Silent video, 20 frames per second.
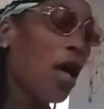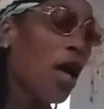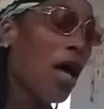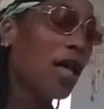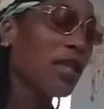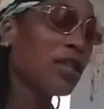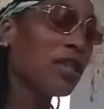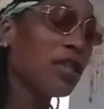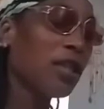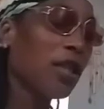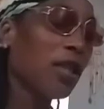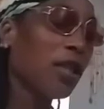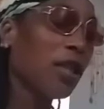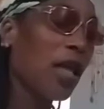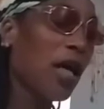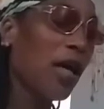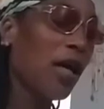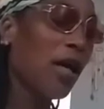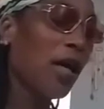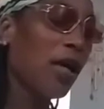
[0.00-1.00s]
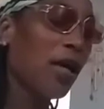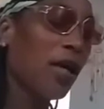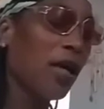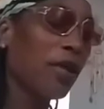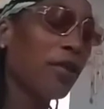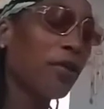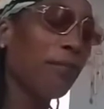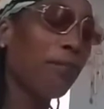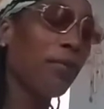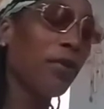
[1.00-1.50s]
I see a
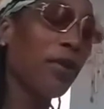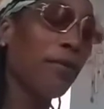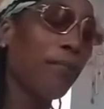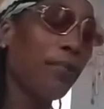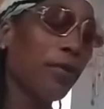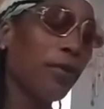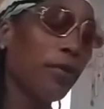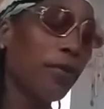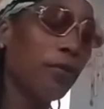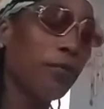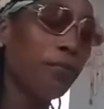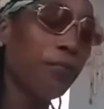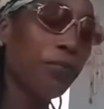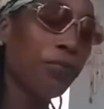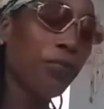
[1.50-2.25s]
lot of people,